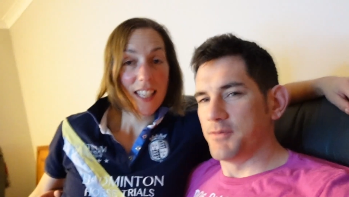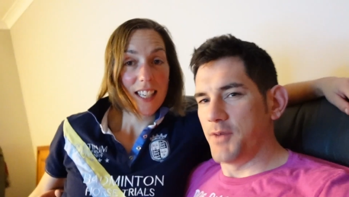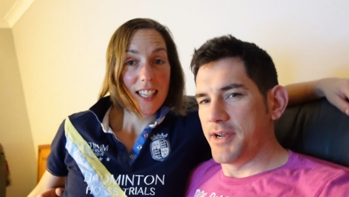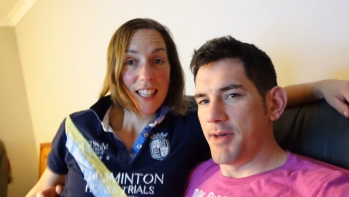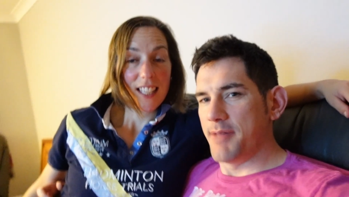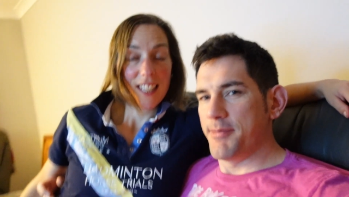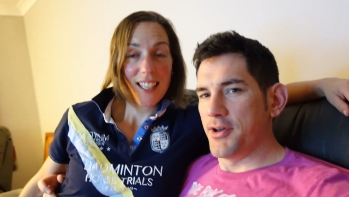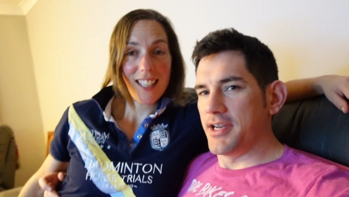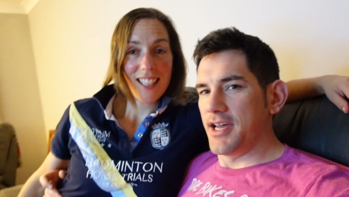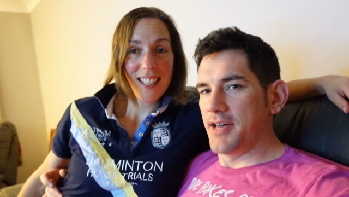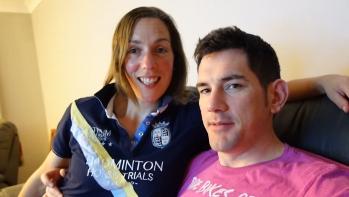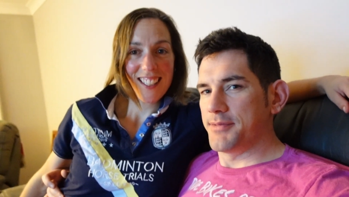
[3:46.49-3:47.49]
Speaker 1: when am I putting
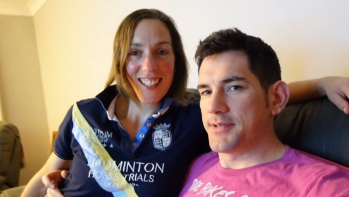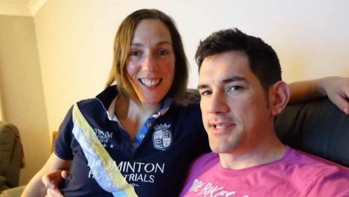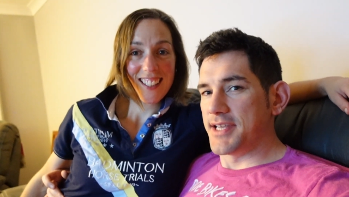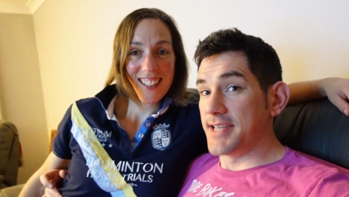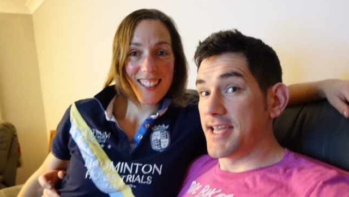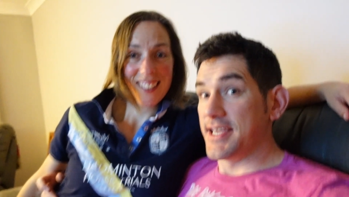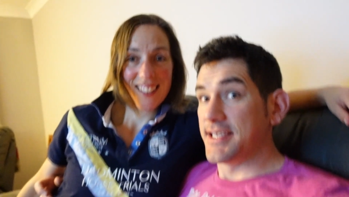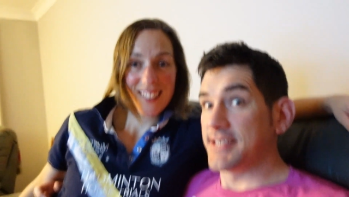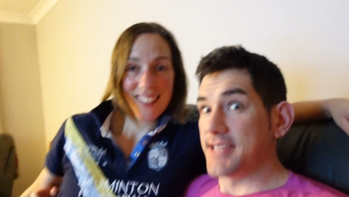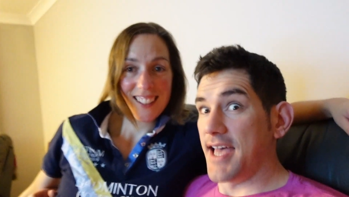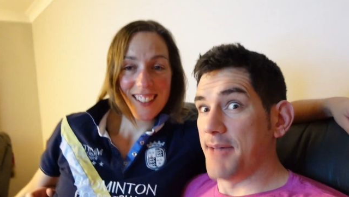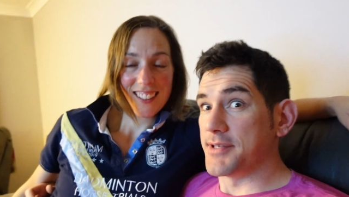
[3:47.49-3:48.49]
up
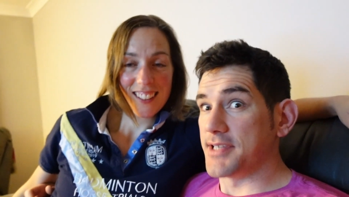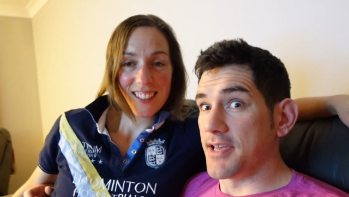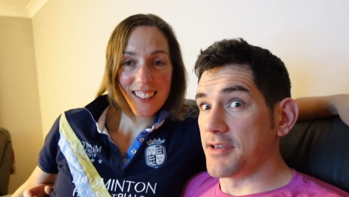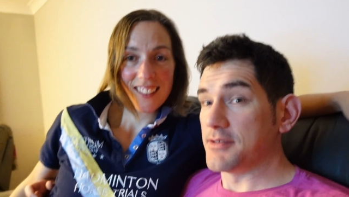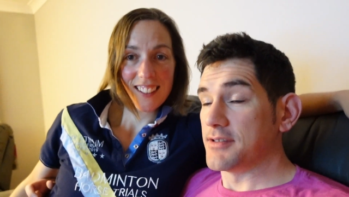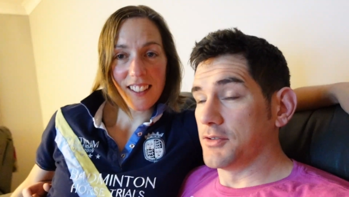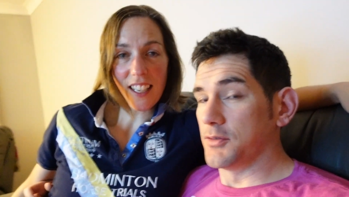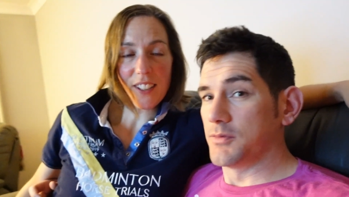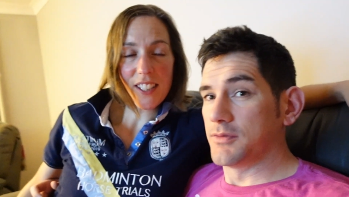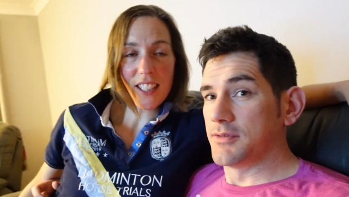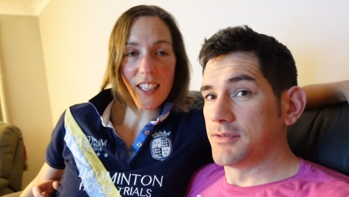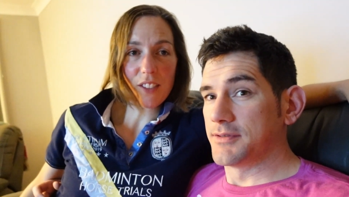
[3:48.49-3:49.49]
Sunday's episode? Yeah,
Speaker 2: I
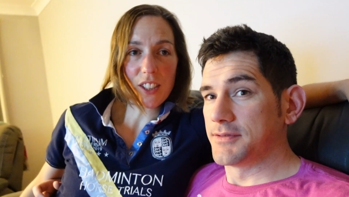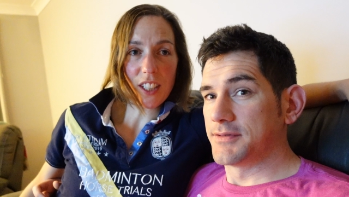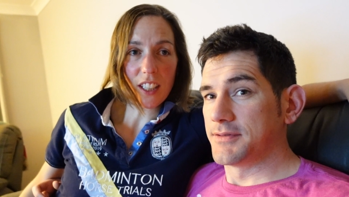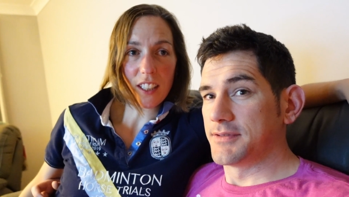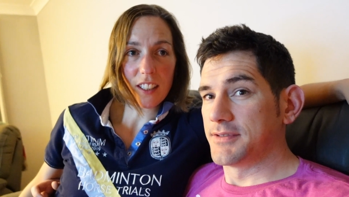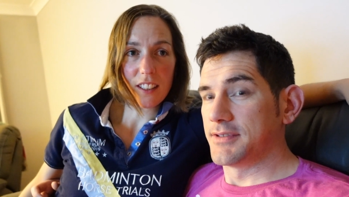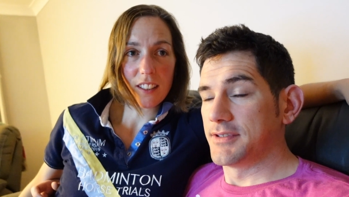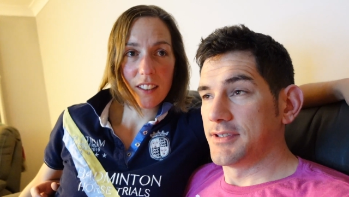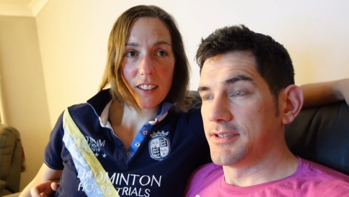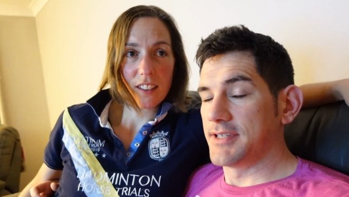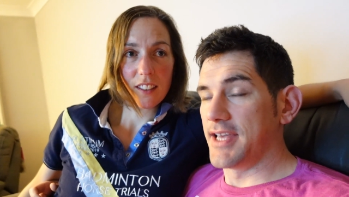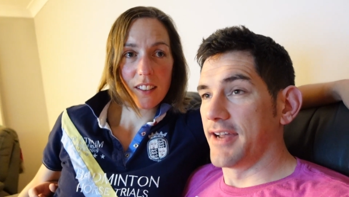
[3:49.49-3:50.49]
said, have you done it?
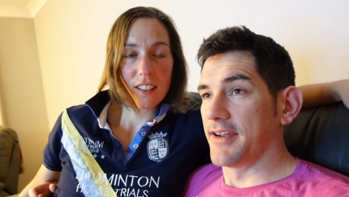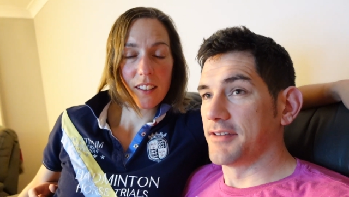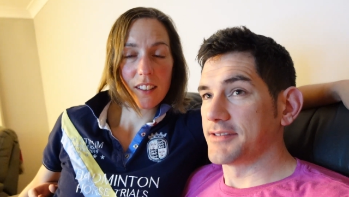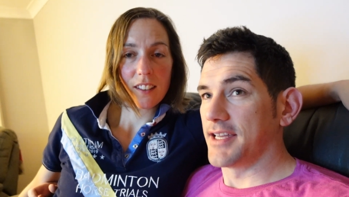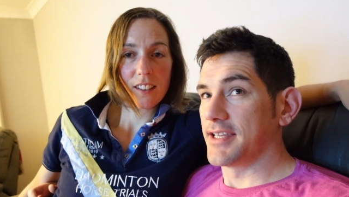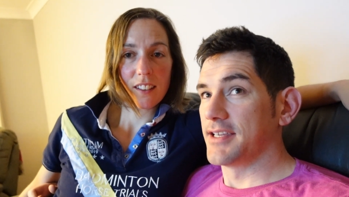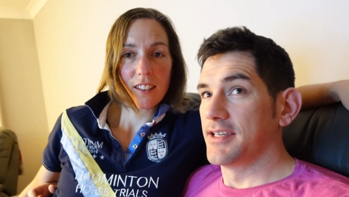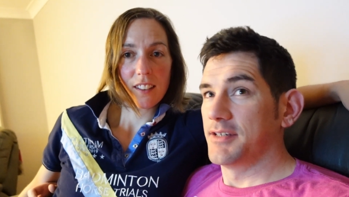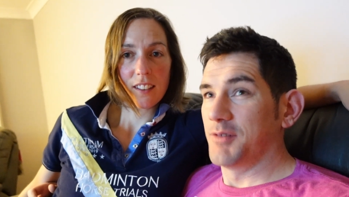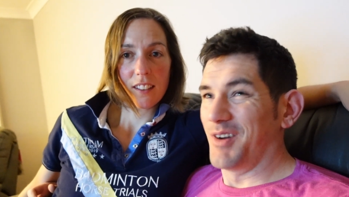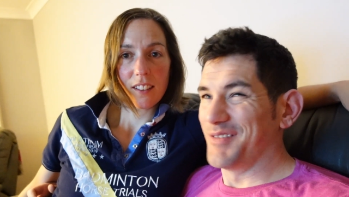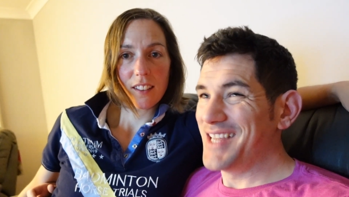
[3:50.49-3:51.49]
Speaker 1: Yeah, and I was like,
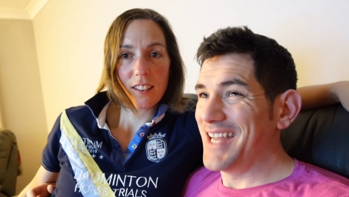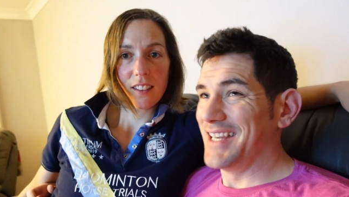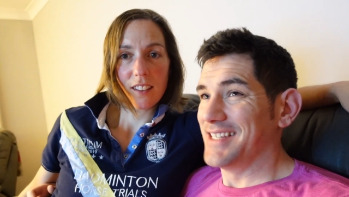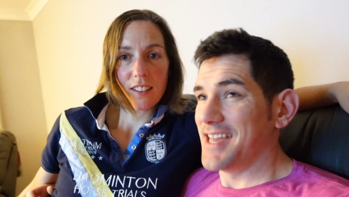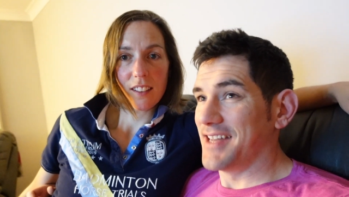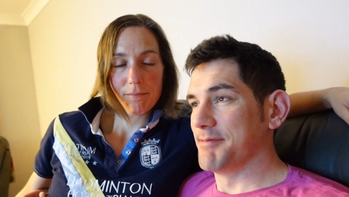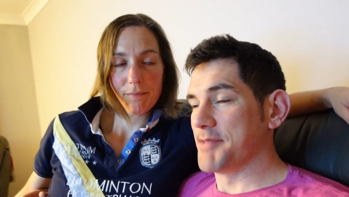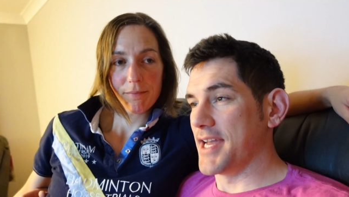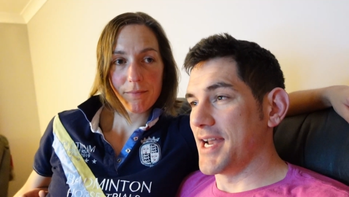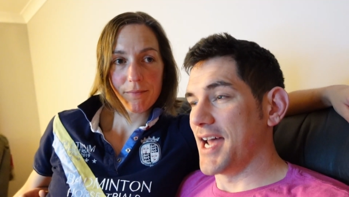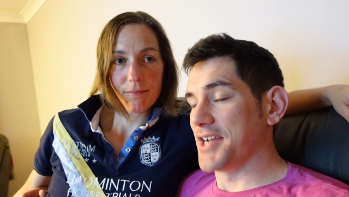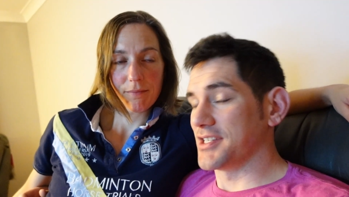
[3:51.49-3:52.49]
well, I've nearly done, but
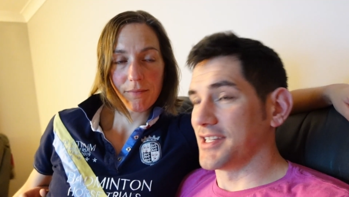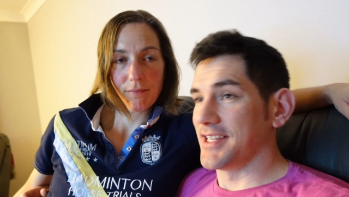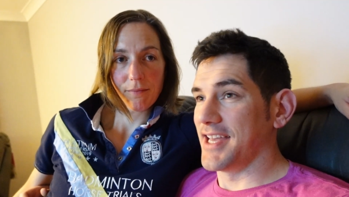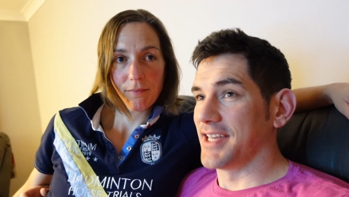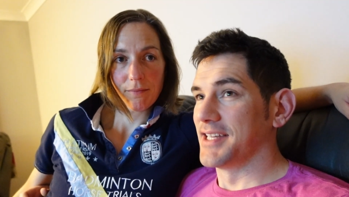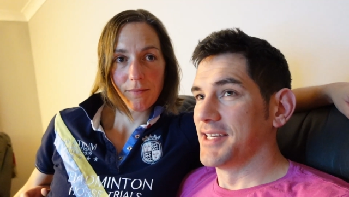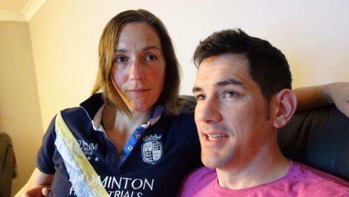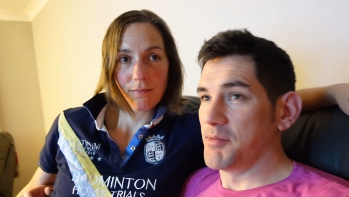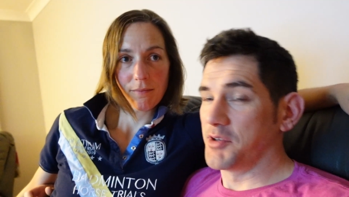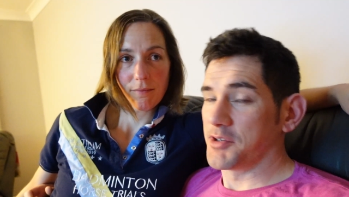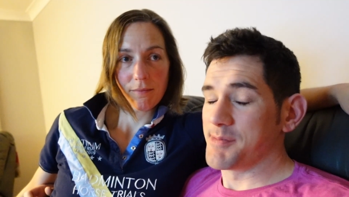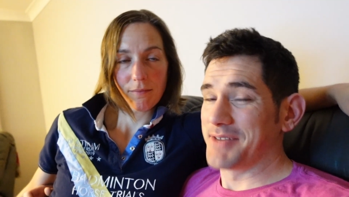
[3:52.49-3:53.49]
then actually, yeah, I'm
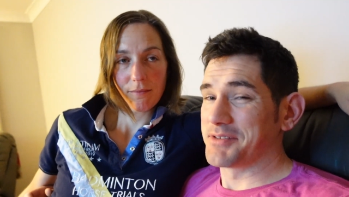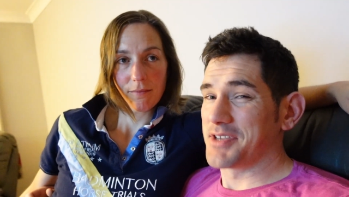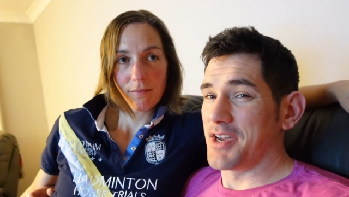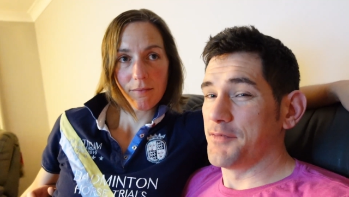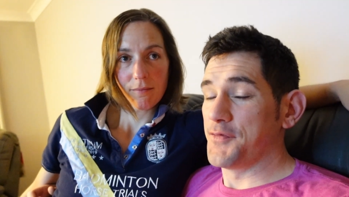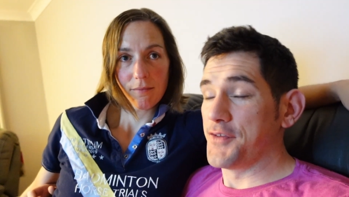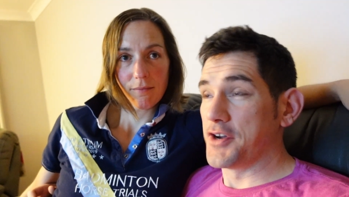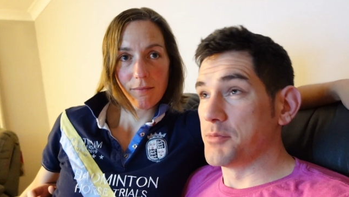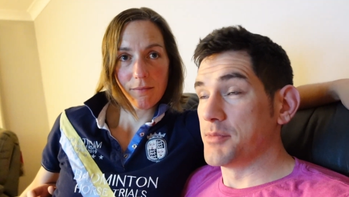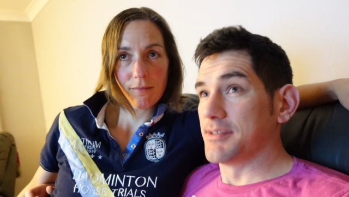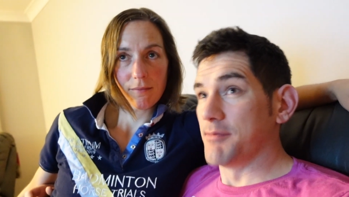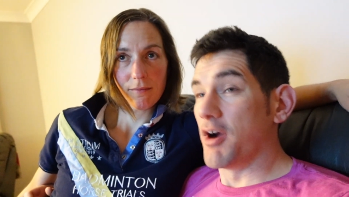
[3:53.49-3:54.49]
not going to be able to go out and
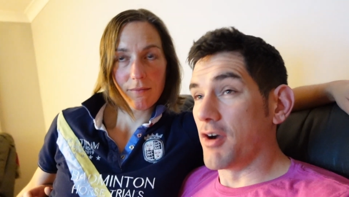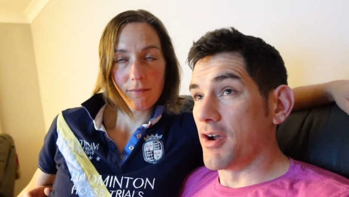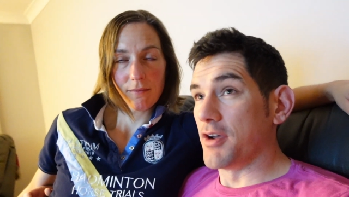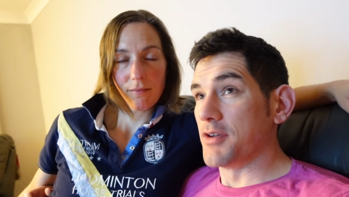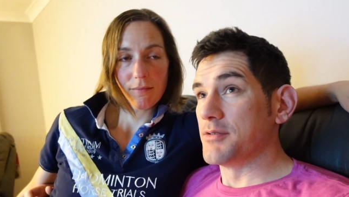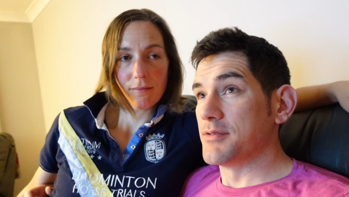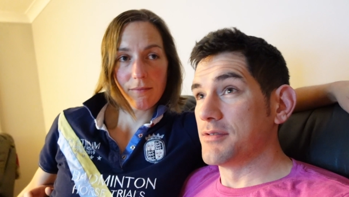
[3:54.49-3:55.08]
film tomorrow